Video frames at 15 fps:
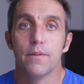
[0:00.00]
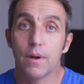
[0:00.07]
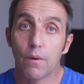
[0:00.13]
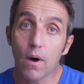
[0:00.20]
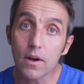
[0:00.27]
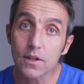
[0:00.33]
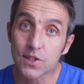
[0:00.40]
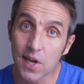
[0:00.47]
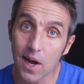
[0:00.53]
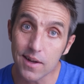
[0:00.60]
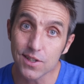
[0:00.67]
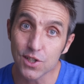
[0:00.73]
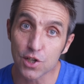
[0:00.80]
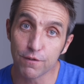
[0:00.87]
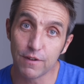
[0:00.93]
There are
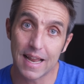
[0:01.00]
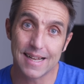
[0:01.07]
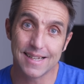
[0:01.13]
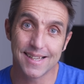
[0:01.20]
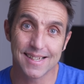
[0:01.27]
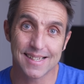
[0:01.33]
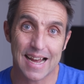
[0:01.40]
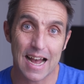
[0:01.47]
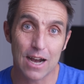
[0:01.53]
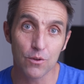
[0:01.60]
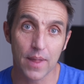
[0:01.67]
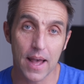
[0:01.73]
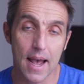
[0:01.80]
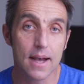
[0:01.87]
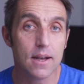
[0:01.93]
tons of lenses out
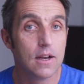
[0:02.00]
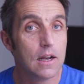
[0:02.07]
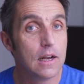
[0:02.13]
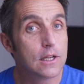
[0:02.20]
there,